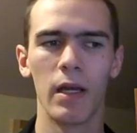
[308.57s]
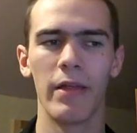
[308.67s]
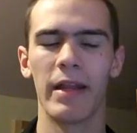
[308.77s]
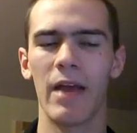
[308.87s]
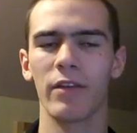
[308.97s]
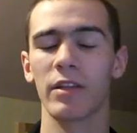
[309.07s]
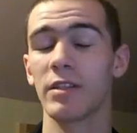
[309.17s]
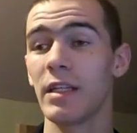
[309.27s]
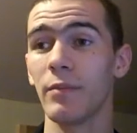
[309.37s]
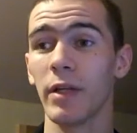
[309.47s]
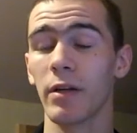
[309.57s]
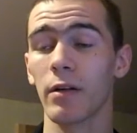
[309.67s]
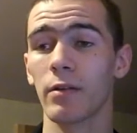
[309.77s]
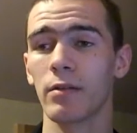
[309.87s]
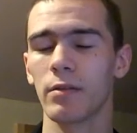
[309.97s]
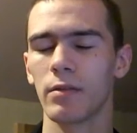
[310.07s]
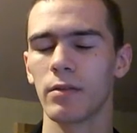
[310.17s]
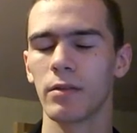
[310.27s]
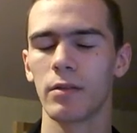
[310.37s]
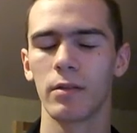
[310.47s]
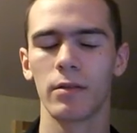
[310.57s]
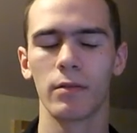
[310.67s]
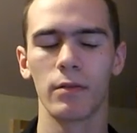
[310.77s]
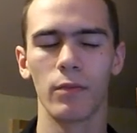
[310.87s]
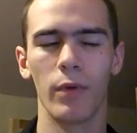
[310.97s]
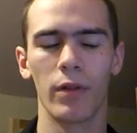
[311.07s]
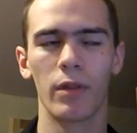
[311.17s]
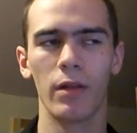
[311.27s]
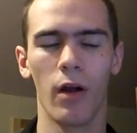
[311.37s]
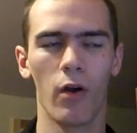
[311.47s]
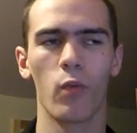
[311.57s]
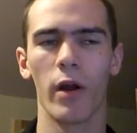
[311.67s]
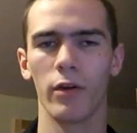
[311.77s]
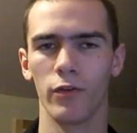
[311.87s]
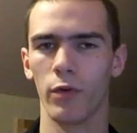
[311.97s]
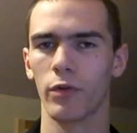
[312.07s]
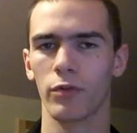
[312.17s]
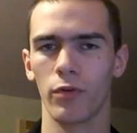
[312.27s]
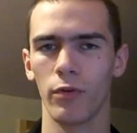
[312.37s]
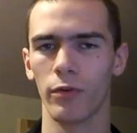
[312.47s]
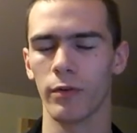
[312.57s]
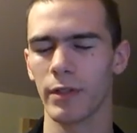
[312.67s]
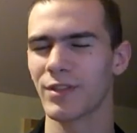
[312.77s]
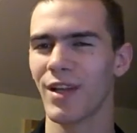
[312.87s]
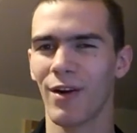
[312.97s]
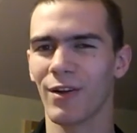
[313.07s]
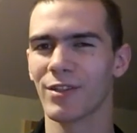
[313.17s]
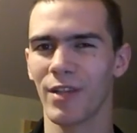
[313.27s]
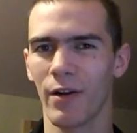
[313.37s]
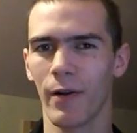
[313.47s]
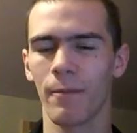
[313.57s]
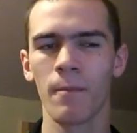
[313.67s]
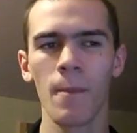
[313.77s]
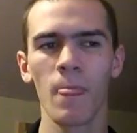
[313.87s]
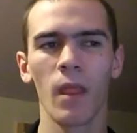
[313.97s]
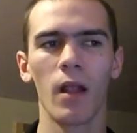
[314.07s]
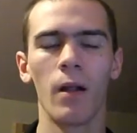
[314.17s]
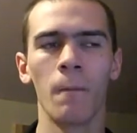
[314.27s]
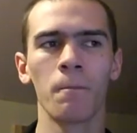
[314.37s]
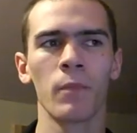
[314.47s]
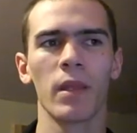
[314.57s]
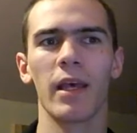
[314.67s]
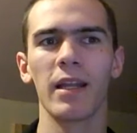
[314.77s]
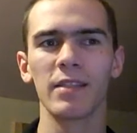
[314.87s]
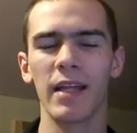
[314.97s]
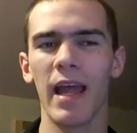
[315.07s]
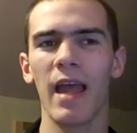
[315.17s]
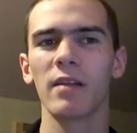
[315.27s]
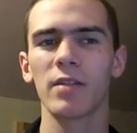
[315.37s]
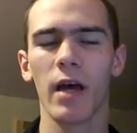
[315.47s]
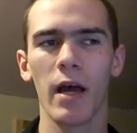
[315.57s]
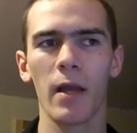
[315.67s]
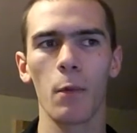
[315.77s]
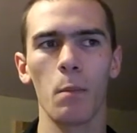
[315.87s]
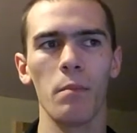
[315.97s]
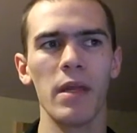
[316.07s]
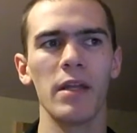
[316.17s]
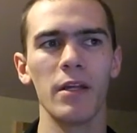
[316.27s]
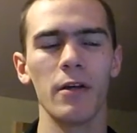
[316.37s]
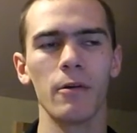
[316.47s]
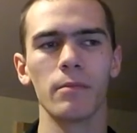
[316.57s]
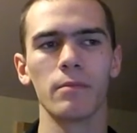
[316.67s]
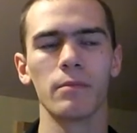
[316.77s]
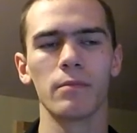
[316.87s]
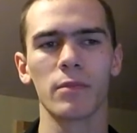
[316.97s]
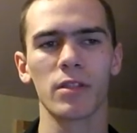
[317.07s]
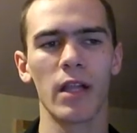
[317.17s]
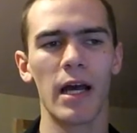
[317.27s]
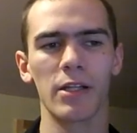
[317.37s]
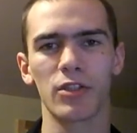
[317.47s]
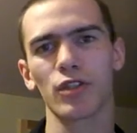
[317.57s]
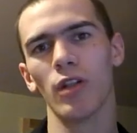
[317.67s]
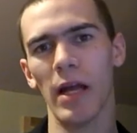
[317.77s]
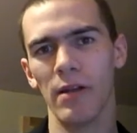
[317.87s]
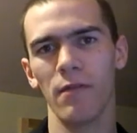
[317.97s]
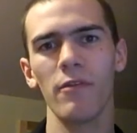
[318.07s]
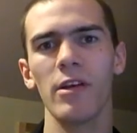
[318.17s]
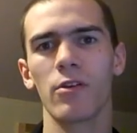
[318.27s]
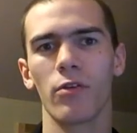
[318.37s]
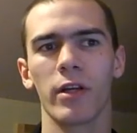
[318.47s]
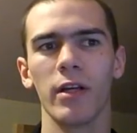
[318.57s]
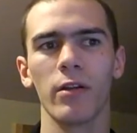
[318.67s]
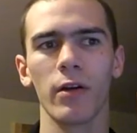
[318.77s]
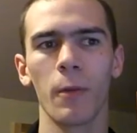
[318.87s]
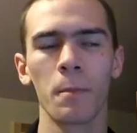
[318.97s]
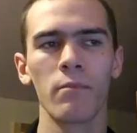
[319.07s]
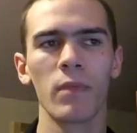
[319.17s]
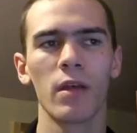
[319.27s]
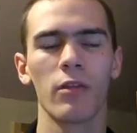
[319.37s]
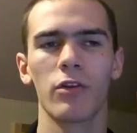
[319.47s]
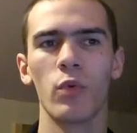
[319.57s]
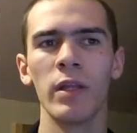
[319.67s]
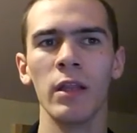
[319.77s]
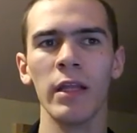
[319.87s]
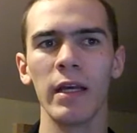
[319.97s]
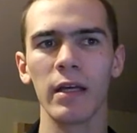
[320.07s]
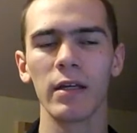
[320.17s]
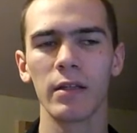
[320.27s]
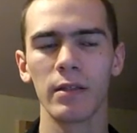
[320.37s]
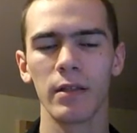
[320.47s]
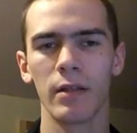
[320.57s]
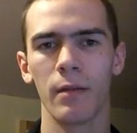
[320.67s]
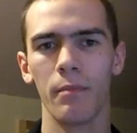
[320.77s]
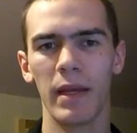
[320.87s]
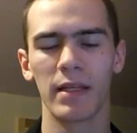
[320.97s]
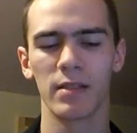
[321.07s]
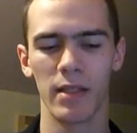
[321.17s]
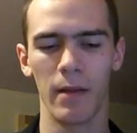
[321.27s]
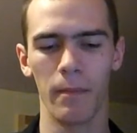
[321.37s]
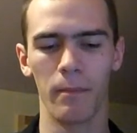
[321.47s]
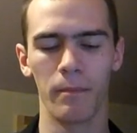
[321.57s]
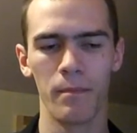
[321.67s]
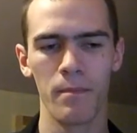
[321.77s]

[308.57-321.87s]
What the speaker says: And then having the team leader with the hardwired drone controller, etc., etc. It is an anti-medium / light vehicle killer. The twin link makes them